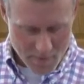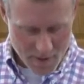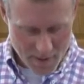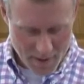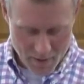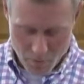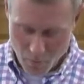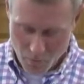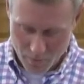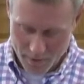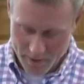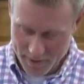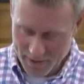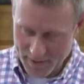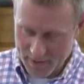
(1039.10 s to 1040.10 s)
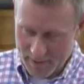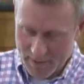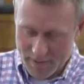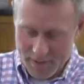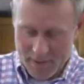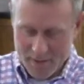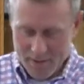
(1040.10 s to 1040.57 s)
I won't get that
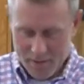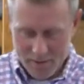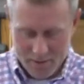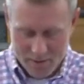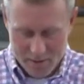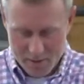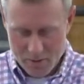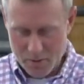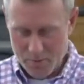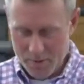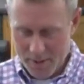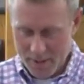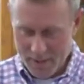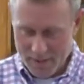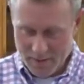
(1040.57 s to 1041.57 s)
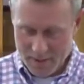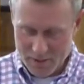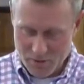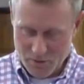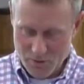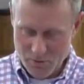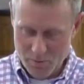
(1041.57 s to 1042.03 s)
correct as I
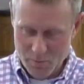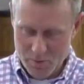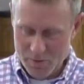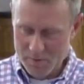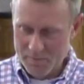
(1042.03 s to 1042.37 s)
should, but